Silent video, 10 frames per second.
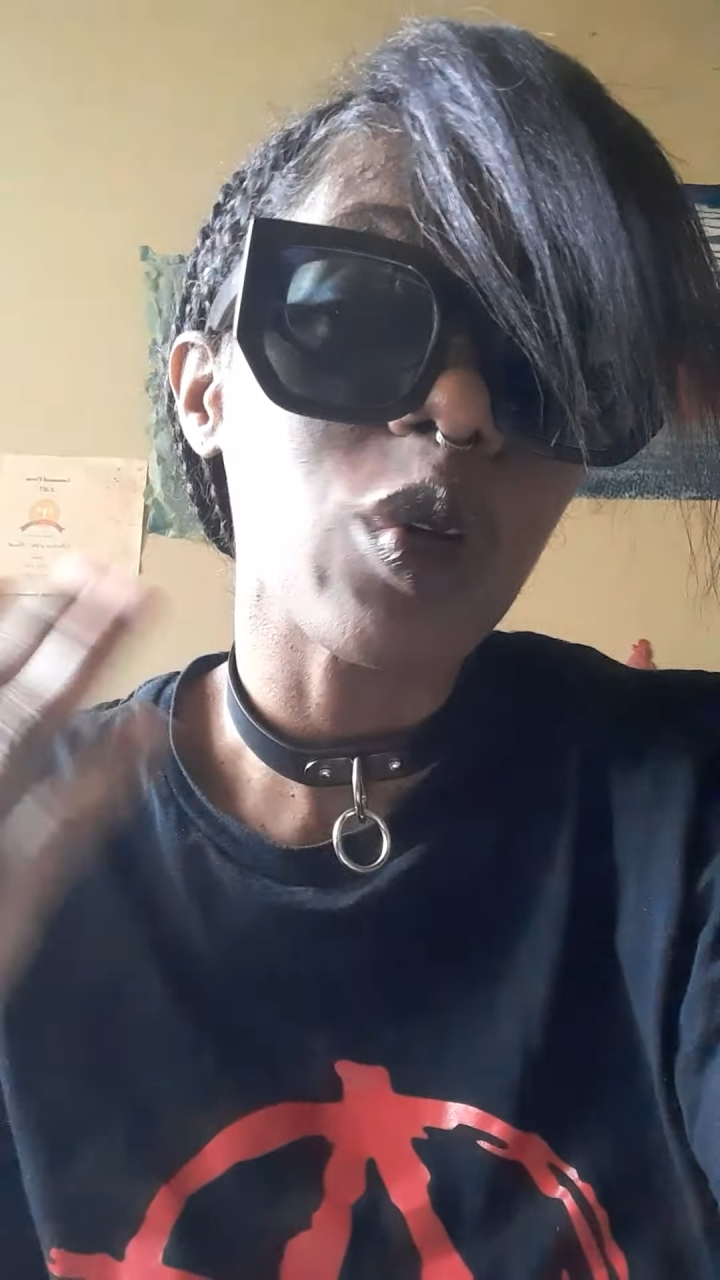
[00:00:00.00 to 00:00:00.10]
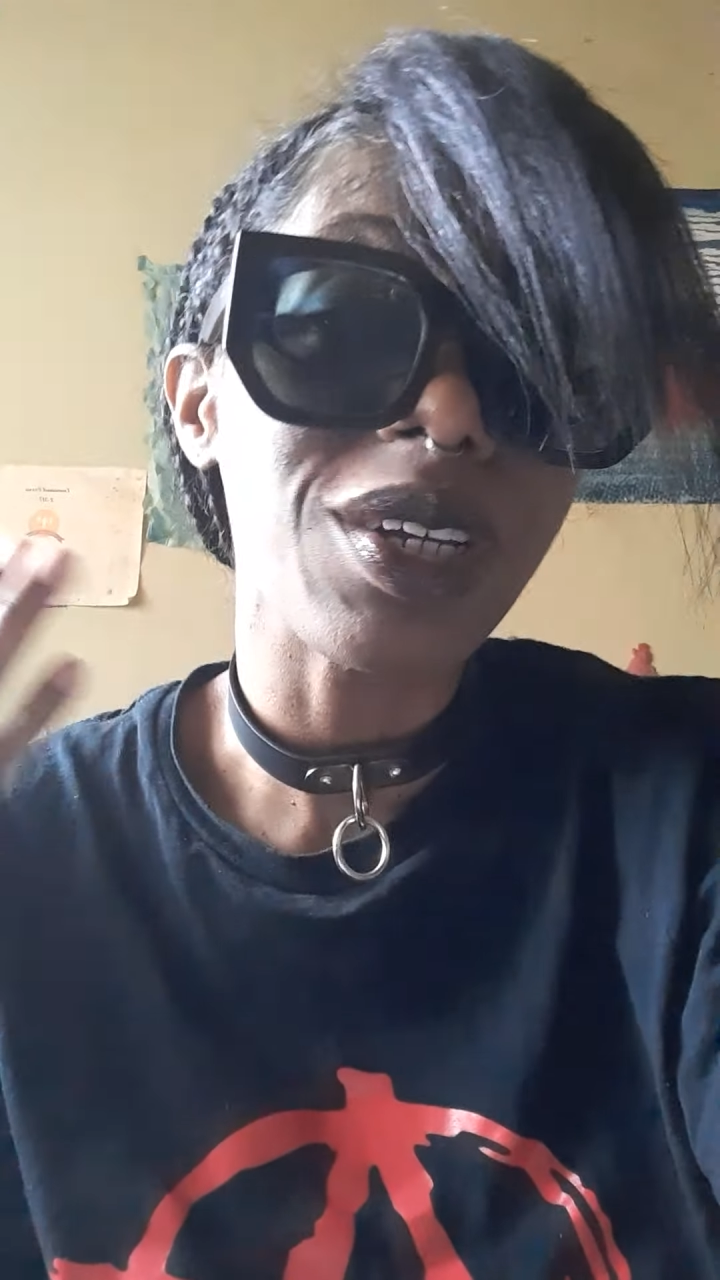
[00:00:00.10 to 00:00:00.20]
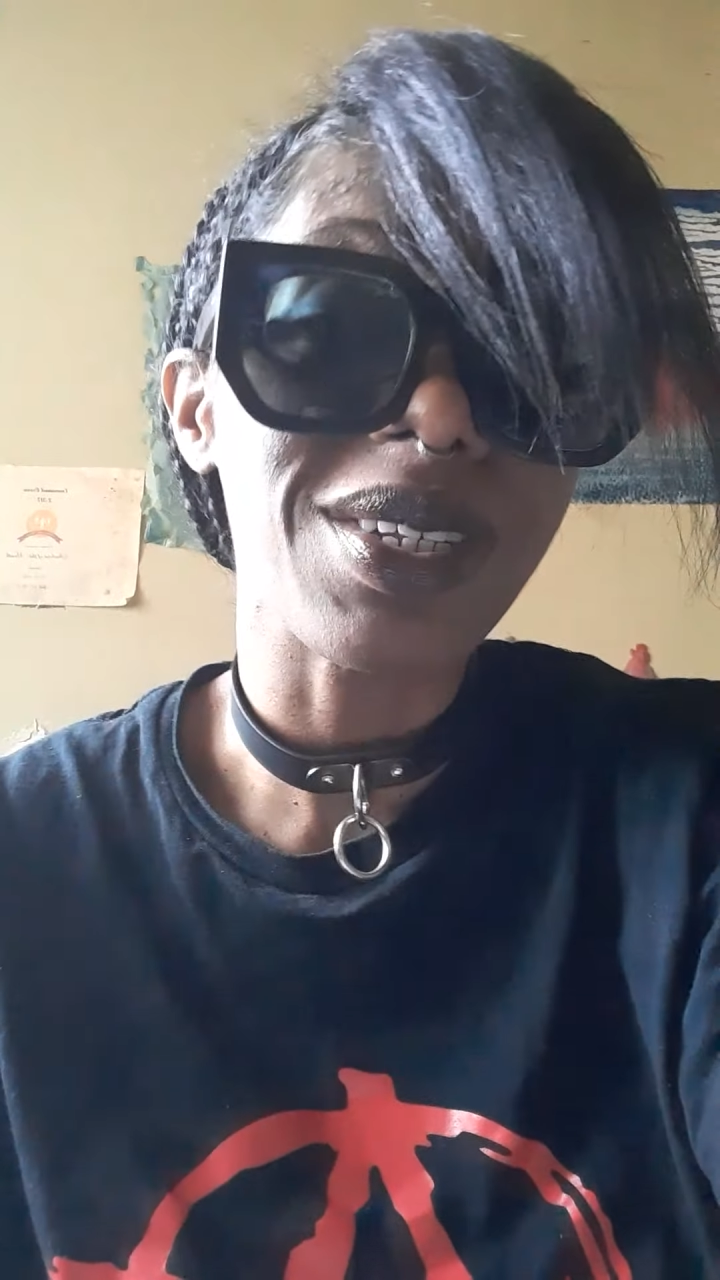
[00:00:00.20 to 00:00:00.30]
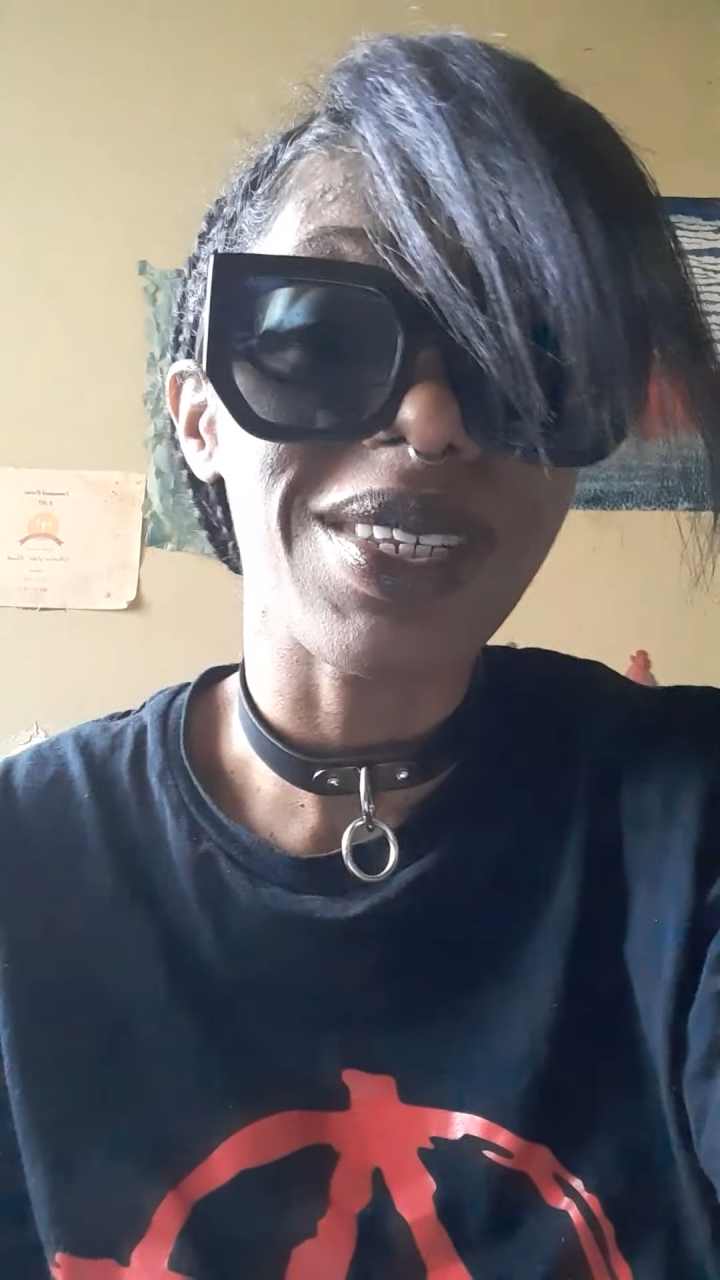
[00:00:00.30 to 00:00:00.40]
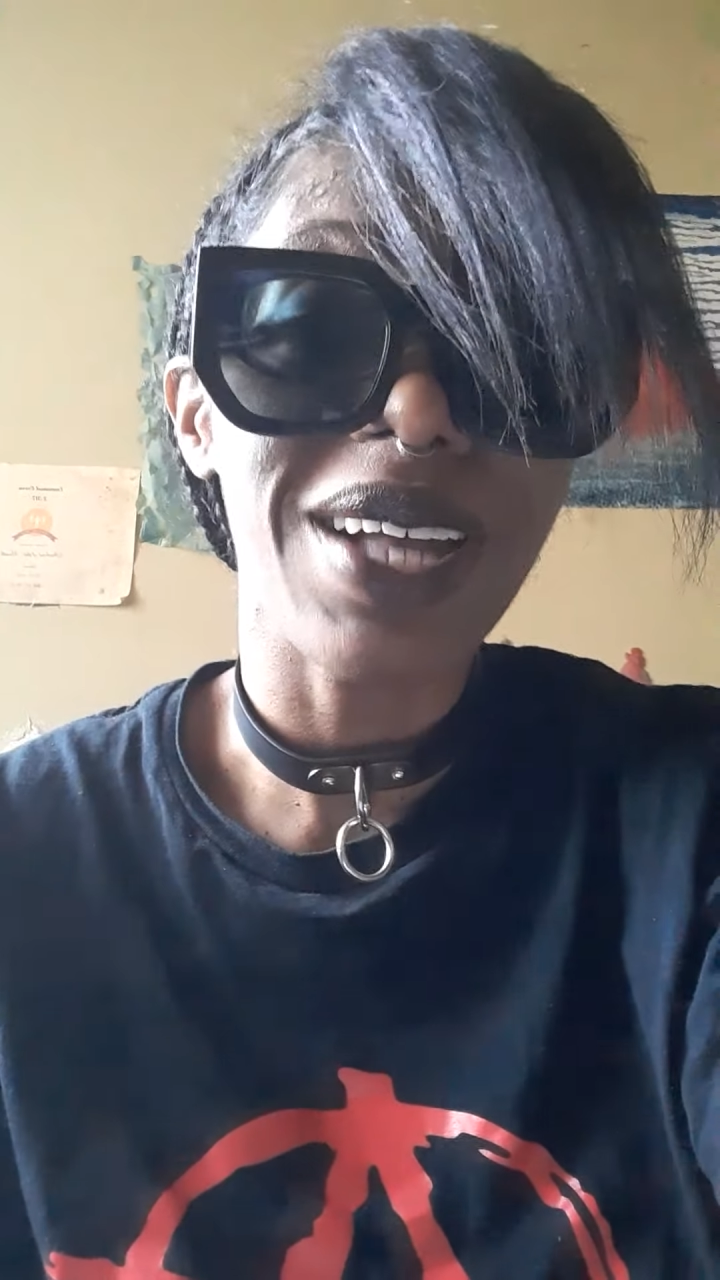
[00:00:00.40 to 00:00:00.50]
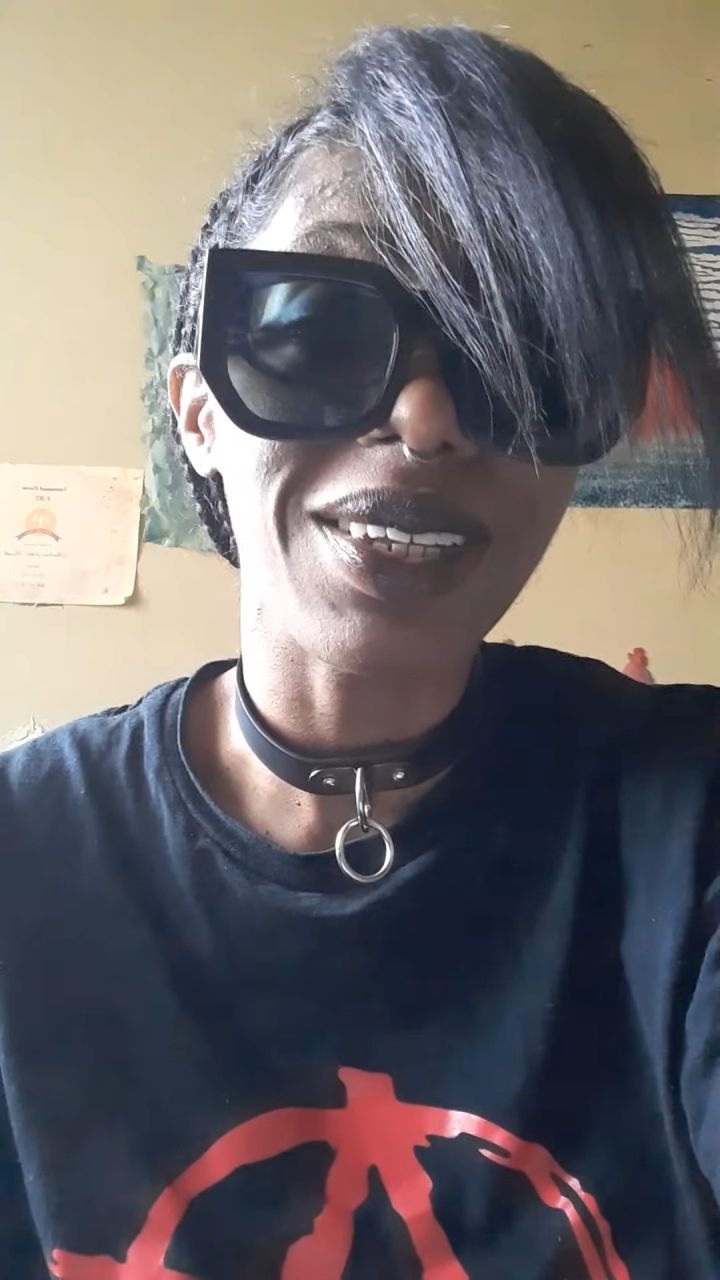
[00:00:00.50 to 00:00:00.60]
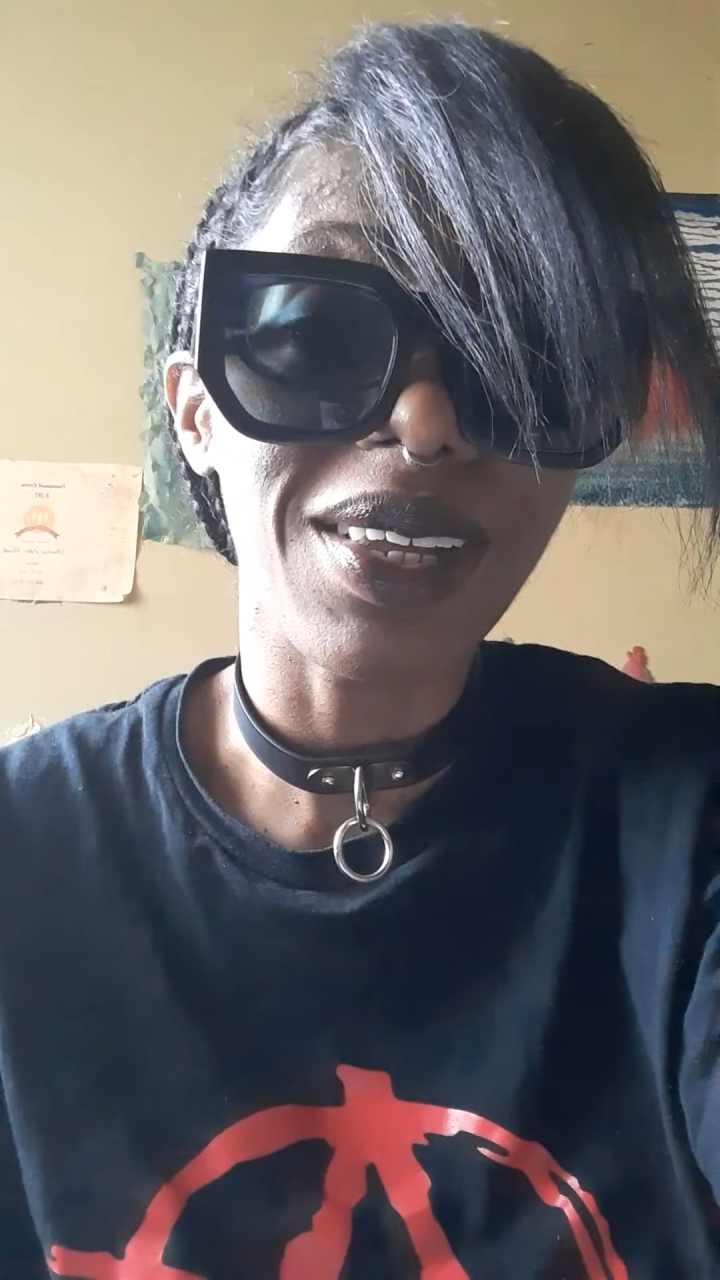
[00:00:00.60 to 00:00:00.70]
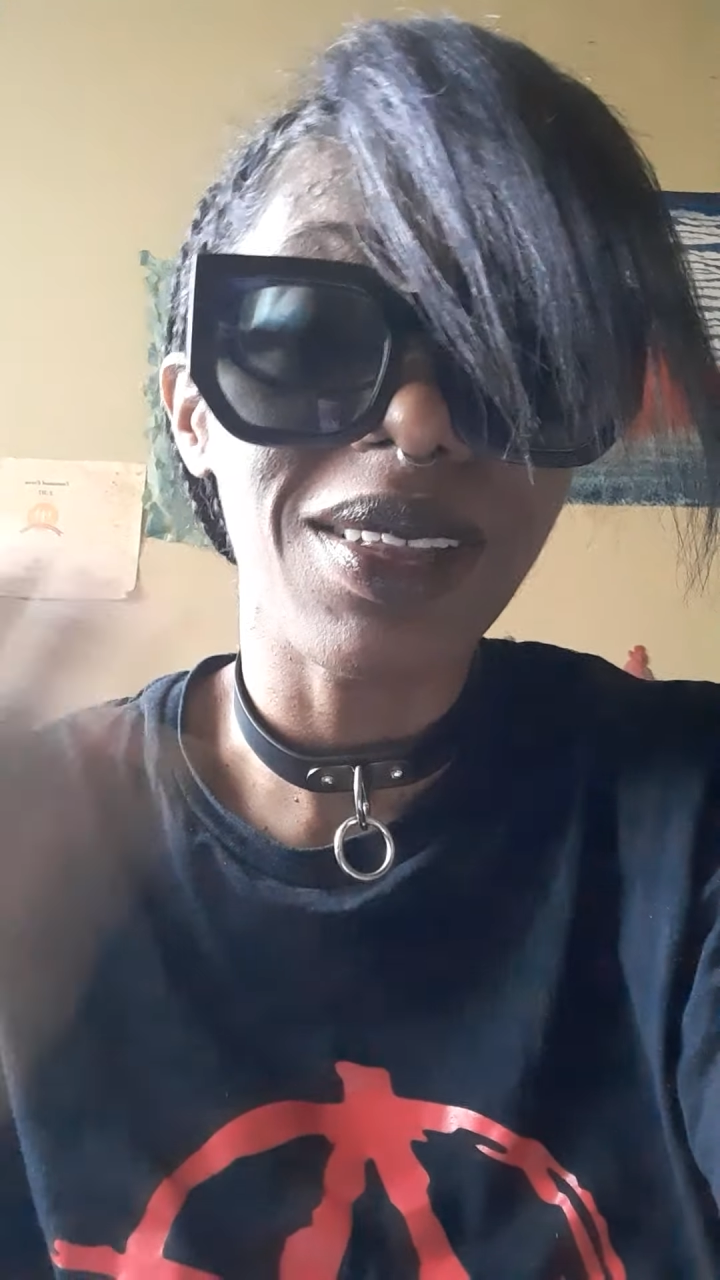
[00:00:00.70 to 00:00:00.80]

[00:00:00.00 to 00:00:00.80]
your Saturday